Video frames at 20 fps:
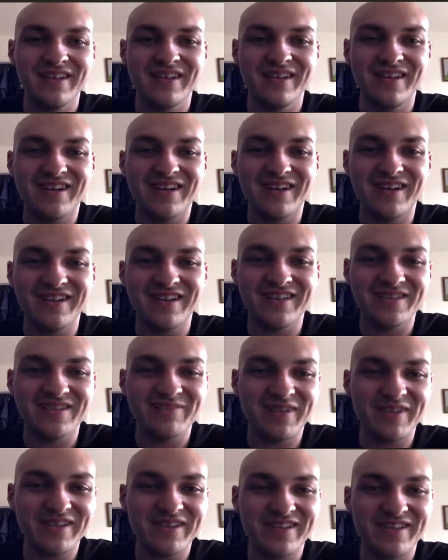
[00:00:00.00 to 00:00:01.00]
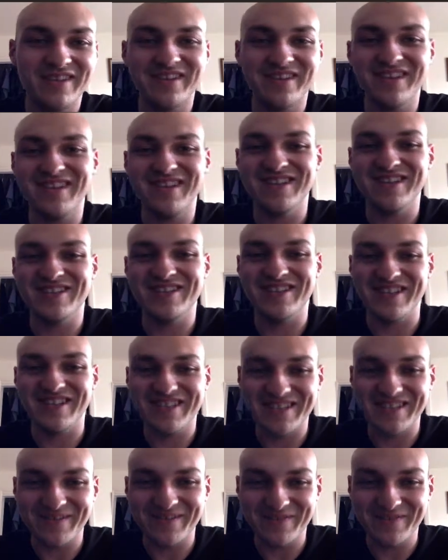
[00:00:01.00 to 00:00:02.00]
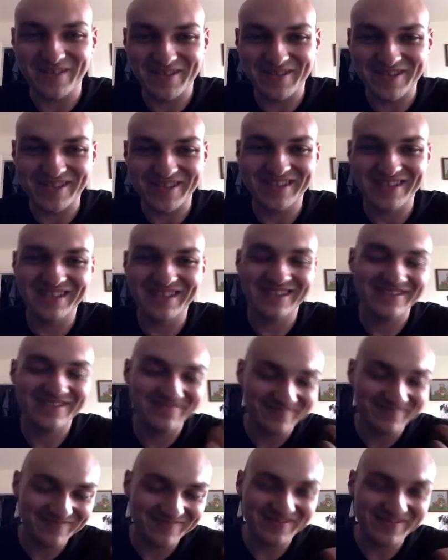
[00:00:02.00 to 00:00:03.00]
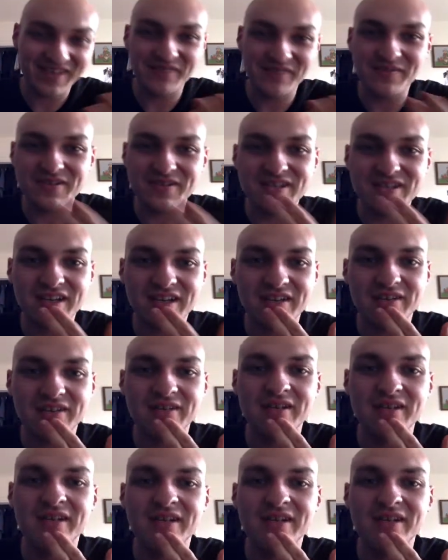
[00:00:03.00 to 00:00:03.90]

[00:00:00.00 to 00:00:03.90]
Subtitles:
And this method is just a function. Confusing, I know.